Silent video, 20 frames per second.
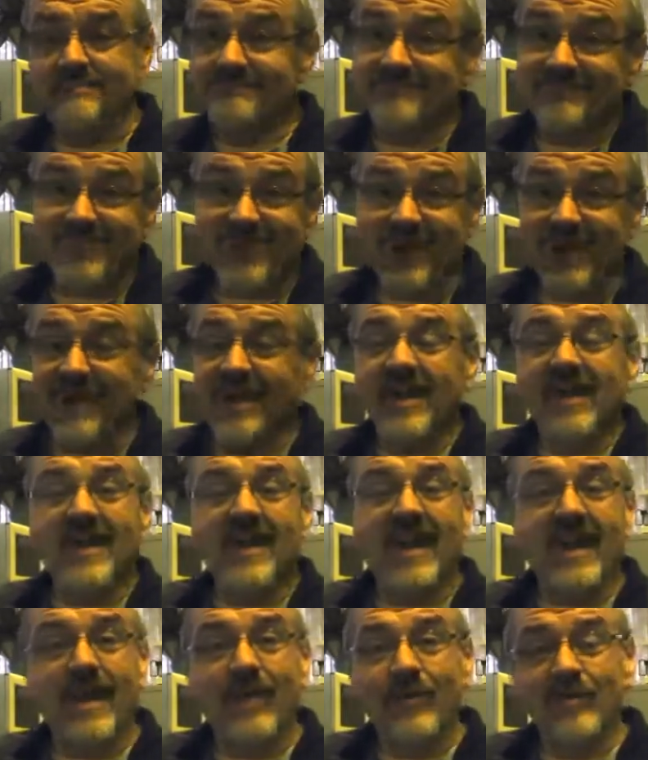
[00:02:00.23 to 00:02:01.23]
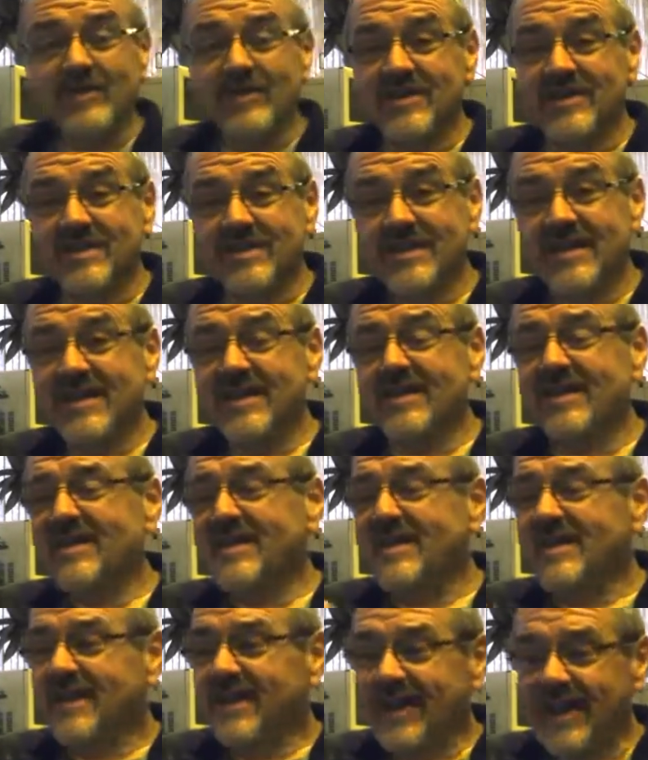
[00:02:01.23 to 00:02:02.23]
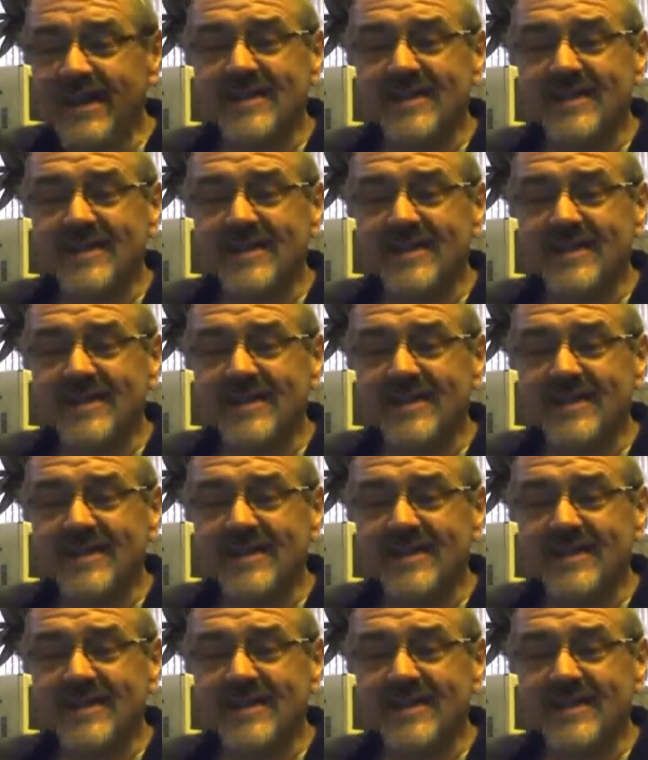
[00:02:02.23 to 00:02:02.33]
Okay? And when you get done, it's